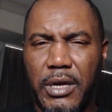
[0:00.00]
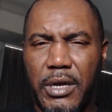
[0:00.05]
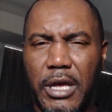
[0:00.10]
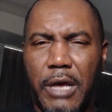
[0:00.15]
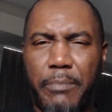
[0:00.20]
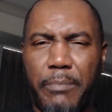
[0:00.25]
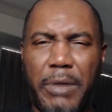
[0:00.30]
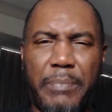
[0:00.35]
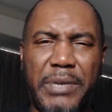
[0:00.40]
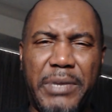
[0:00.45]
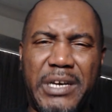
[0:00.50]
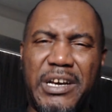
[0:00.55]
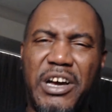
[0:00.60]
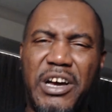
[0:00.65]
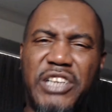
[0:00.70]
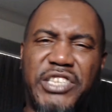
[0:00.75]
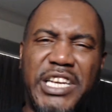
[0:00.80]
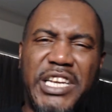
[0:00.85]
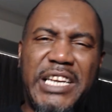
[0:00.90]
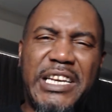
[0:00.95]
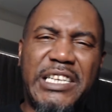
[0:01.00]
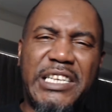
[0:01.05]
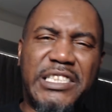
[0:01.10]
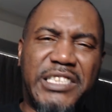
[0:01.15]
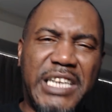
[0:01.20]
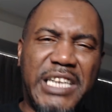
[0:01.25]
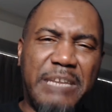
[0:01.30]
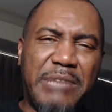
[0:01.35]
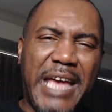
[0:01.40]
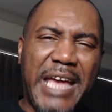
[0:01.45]
But because he didn't
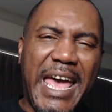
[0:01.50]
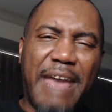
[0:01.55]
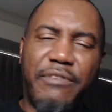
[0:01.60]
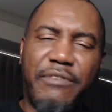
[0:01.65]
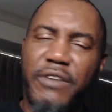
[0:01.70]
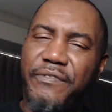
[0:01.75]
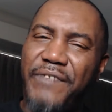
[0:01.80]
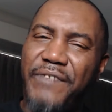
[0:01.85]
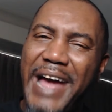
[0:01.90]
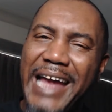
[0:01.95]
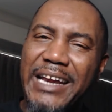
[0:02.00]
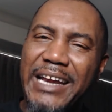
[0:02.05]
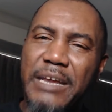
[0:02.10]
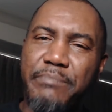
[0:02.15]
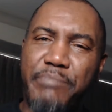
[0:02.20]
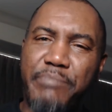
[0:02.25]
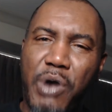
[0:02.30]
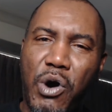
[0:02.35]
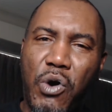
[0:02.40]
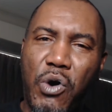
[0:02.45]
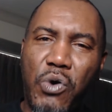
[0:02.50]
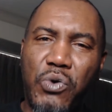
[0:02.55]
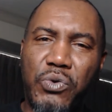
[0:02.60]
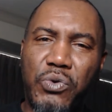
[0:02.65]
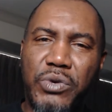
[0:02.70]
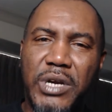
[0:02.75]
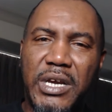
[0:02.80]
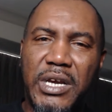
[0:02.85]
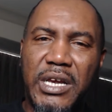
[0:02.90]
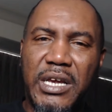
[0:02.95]
seem to have a violent bone
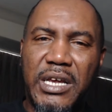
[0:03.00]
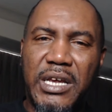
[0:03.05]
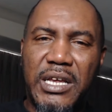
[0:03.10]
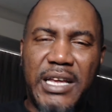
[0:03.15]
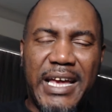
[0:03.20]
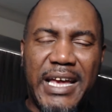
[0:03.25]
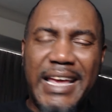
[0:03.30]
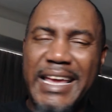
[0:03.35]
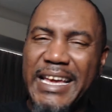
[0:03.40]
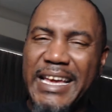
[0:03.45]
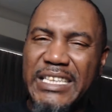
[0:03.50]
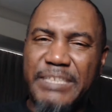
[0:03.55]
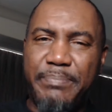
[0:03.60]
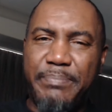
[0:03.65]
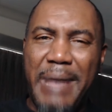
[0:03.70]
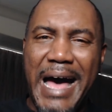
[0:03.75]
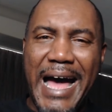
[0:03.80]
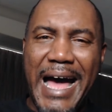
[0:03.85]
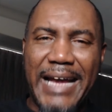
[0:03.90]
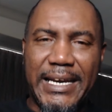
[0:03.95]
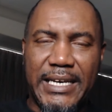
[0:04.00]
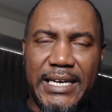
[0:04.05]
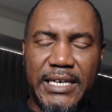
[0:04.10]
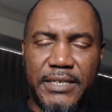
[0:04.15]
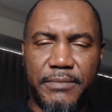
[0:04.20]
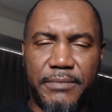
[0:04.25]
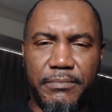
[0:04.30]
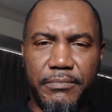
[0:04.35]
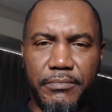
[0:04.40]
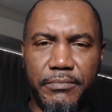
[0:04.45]
in his body,
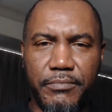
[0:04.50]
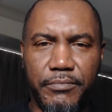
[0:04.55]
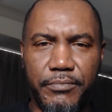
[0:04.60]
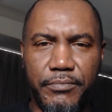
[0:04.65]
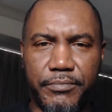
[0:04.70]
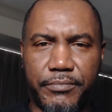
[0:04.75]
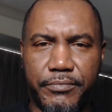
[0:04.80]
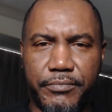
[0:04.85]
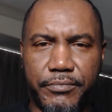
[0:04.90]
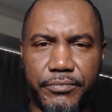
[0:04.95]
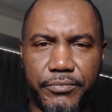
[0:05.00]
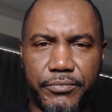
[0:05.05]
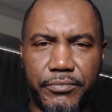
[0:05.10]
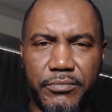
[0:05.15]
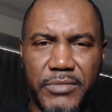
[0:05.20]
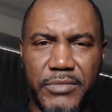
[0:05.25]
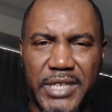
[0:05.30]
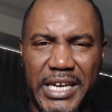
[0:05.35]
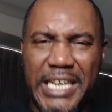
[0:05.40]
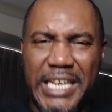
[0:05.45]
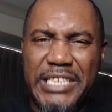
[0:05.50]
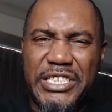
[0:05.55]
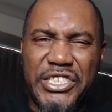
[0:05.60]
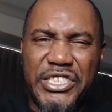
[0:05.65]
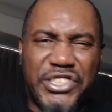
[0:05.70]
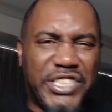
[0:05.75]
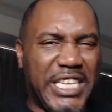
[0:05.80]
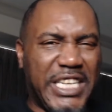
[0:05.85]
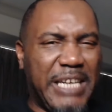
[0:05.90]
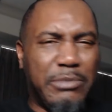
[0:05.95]
he just
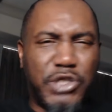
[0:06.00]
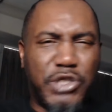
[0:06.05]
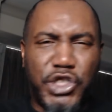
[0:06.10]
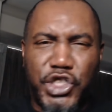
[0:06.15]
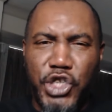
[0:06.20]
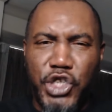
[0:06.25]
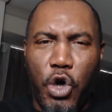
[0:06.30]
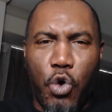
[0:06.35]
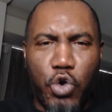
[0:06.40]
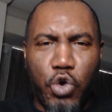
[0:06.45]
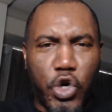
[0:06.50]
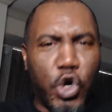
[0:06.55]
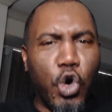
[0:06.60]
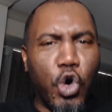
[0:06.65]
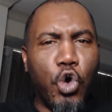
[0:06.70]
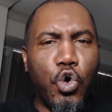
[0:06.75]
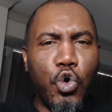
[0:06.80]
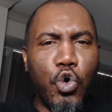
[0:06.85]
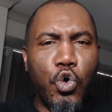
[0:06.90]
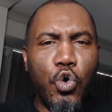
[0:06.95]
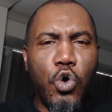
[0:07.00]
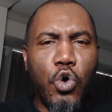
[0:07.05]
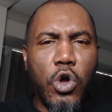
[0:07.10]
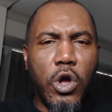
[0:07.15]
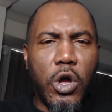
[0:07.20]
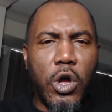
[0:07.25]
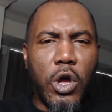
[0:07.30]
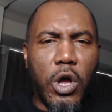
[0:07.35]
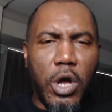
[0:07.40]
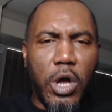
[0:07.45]
seemed so cool
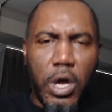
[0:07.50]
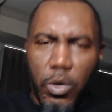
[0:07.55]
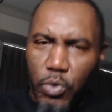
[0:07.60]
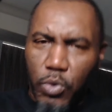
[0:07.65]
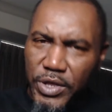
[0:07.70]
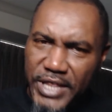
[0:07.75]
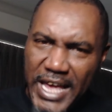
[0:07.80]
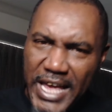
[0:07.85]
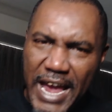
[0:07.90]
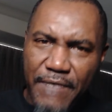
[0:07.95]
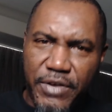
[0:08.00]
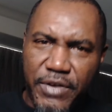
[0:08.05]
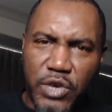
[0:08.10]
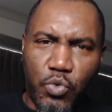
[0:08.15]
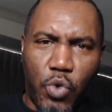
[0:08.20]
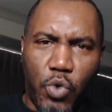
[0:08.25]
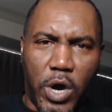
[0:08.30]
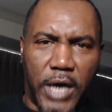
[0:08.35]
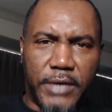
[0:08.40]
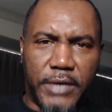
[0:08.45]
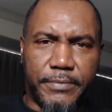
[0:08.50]
with everyone.